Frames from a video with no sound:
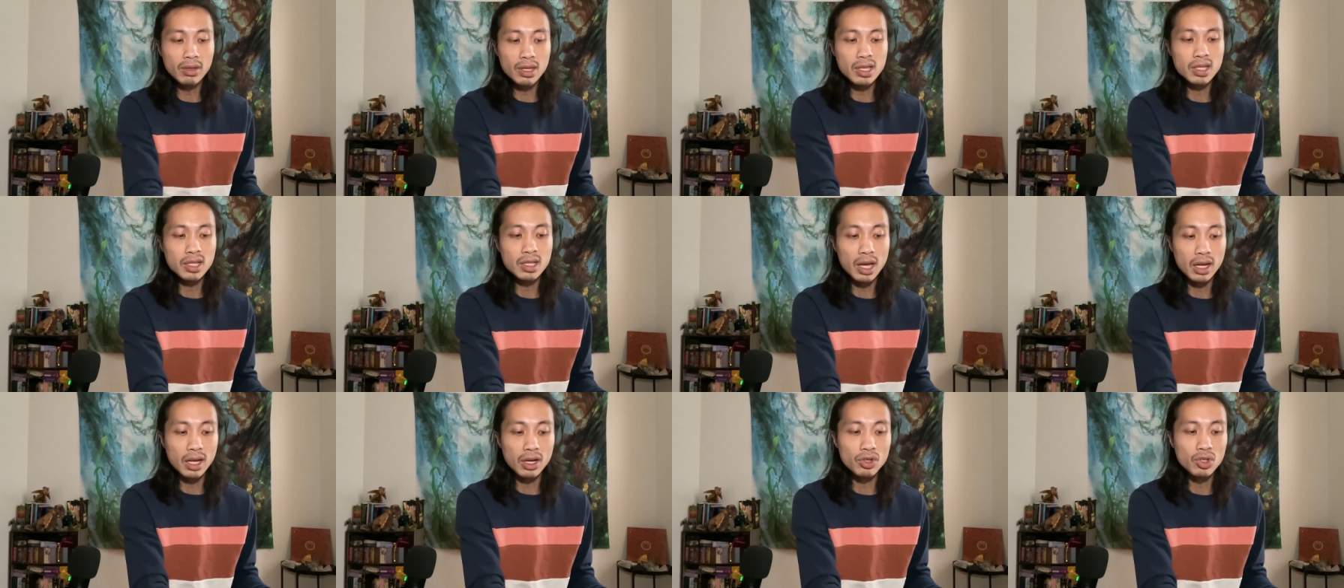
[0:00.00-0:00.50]
this
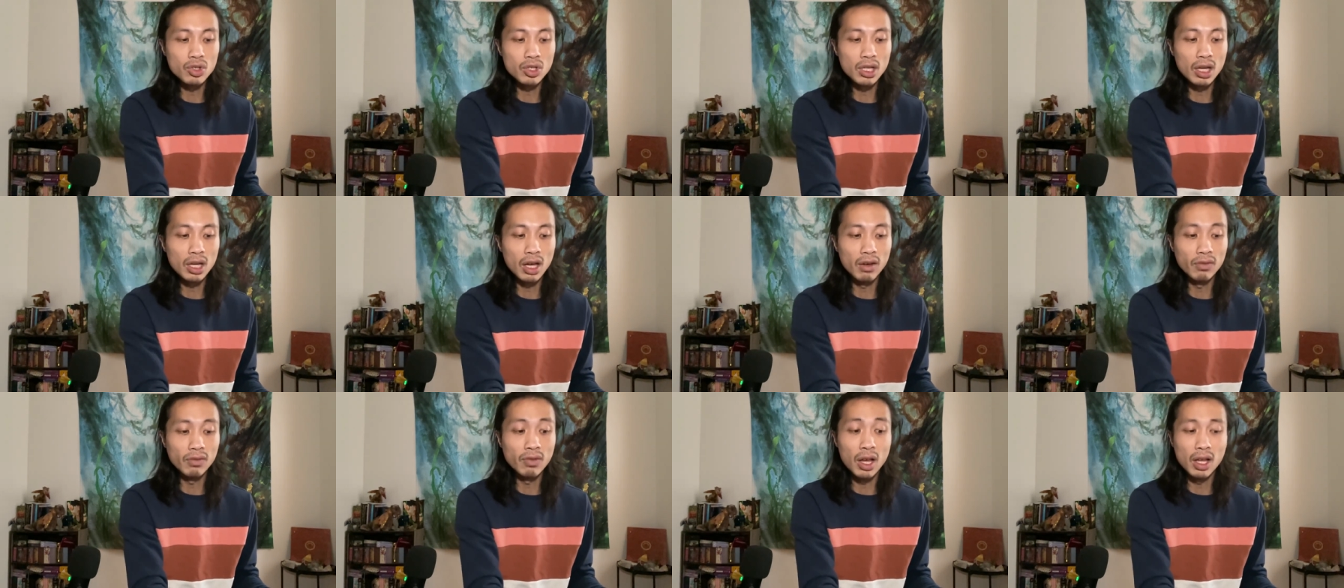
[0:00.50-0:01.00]
energy
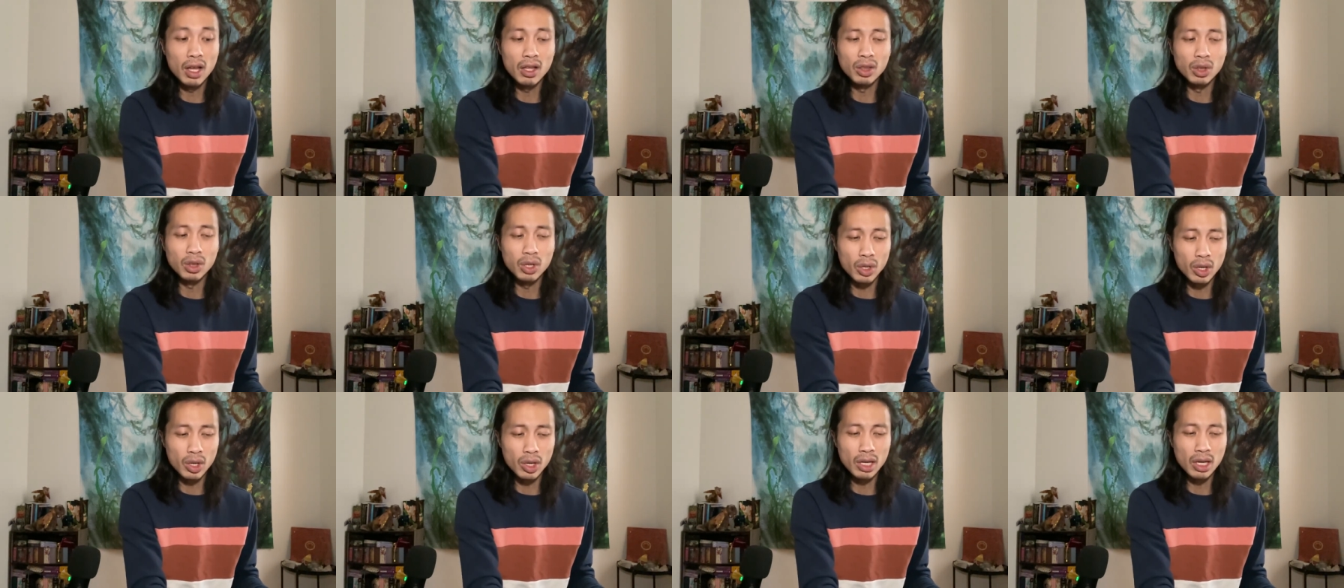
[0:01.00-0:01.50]
of
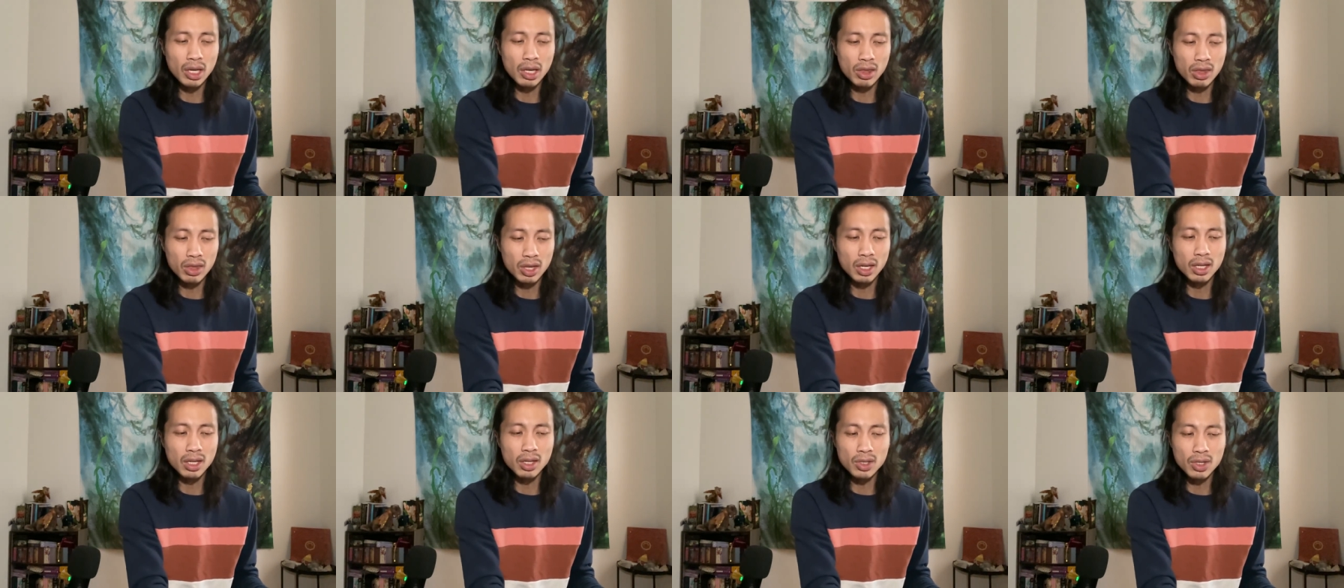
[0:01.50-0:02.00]
learning
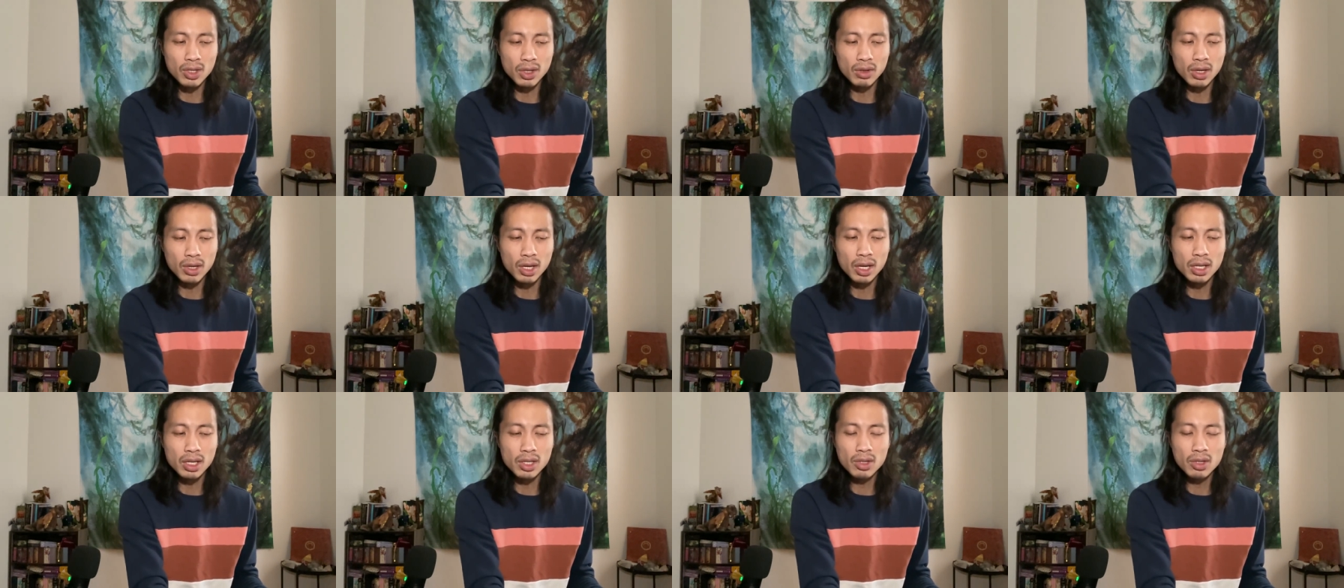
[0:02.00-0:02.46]
things, okay?